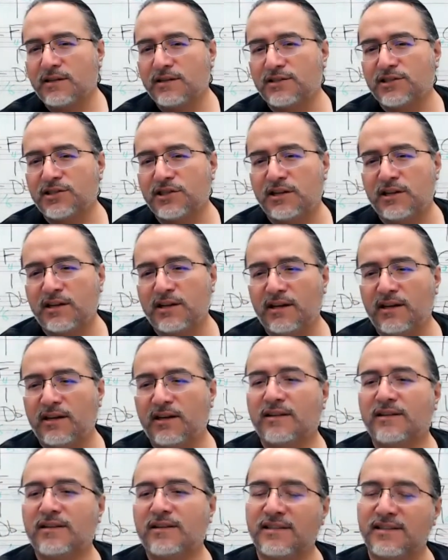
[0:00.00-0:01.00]
G
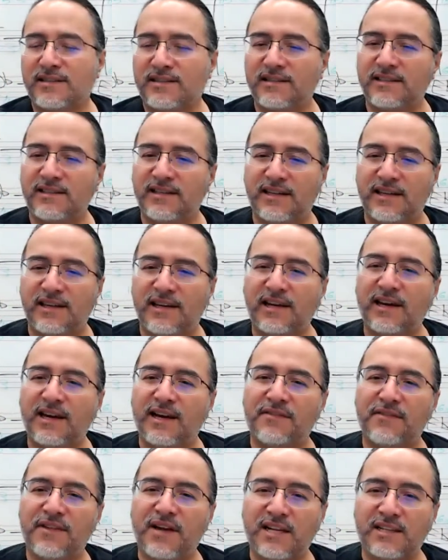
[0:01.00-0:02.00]
to C,
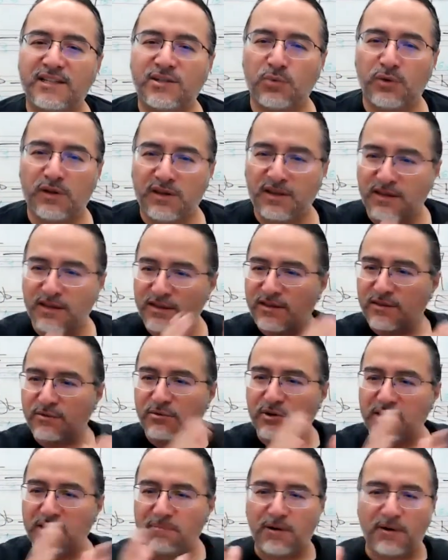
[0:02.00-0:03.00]
and that's within
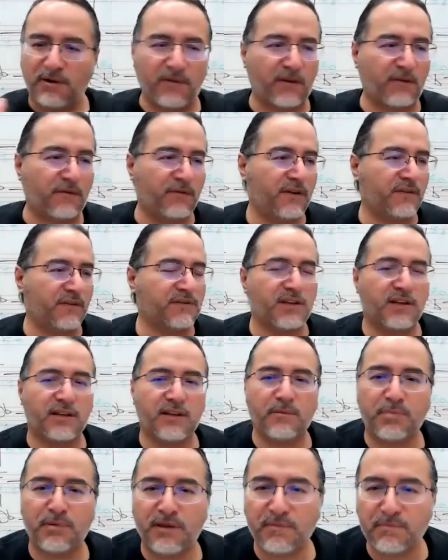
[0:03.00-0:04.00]
3 perfect fifths on
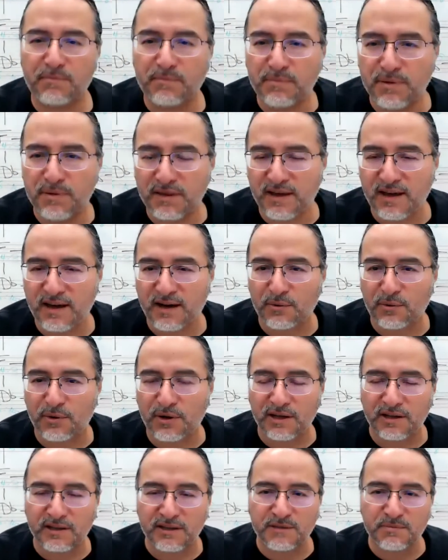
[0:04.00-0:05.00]
the
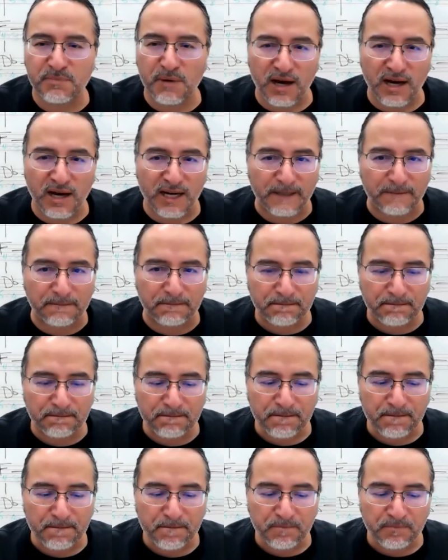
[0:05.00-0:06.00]
Pythagorean spine.
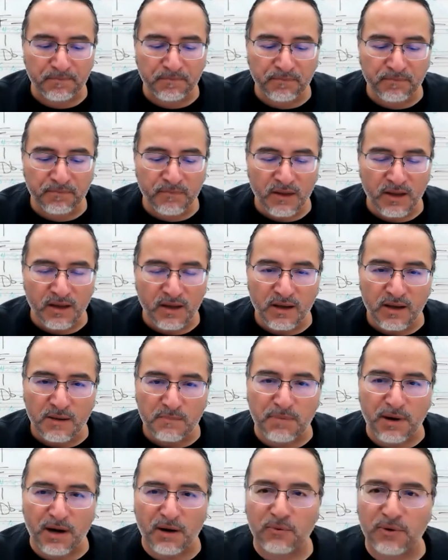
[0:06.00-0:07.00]

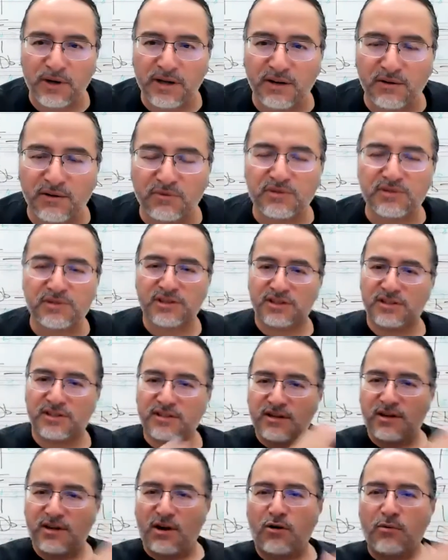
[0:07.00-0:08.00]
But we don't
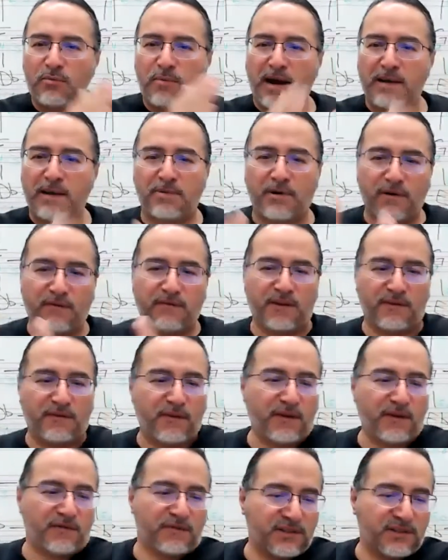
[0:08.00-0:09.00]
just go by perfect
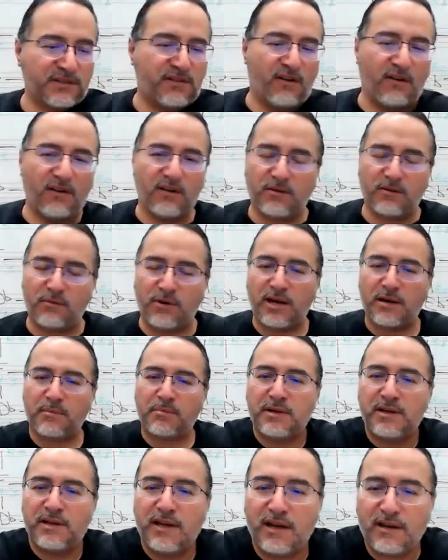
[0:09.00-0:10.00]
fifths all the way up
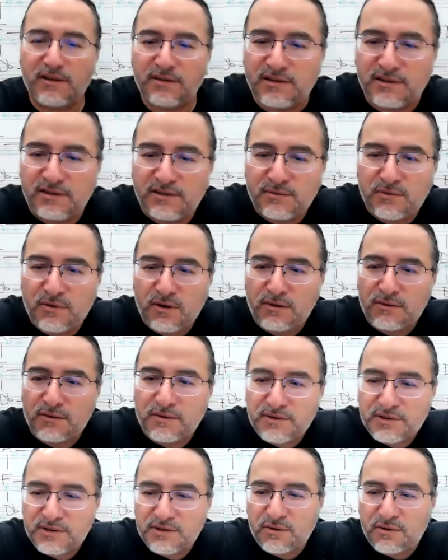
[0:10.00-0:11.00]
and down to do all
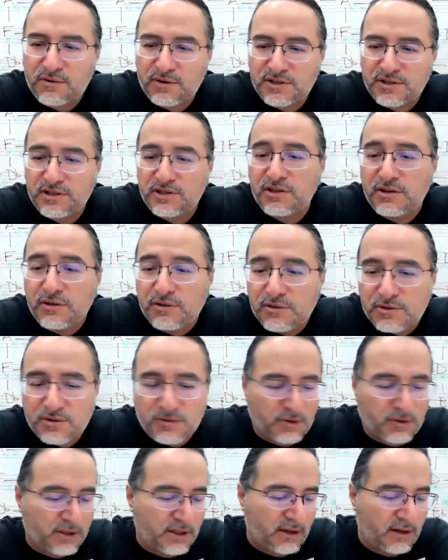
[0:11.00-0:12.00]
those chords.
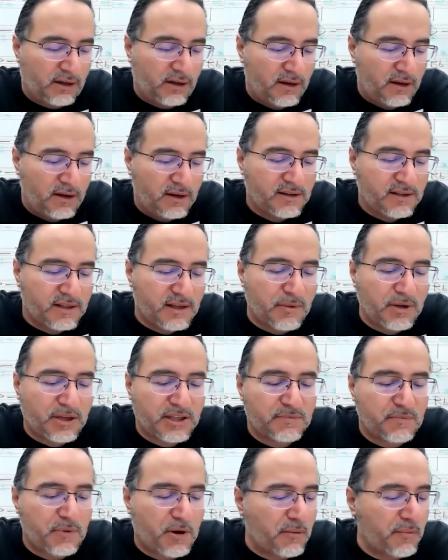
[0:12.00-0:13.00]
Usually, some
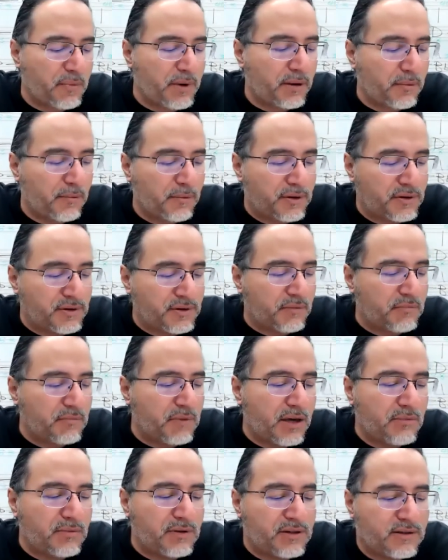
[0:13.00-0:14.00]
experimental music
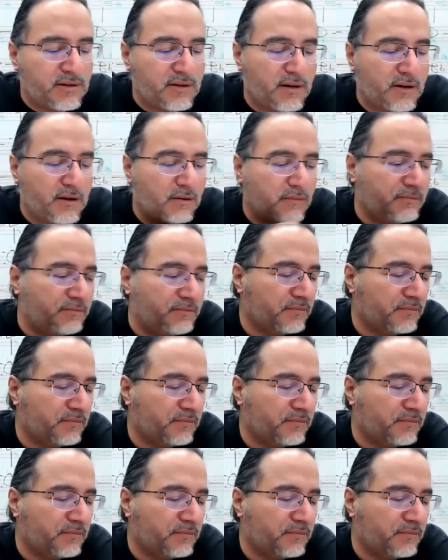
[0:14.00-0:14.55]
maybe so.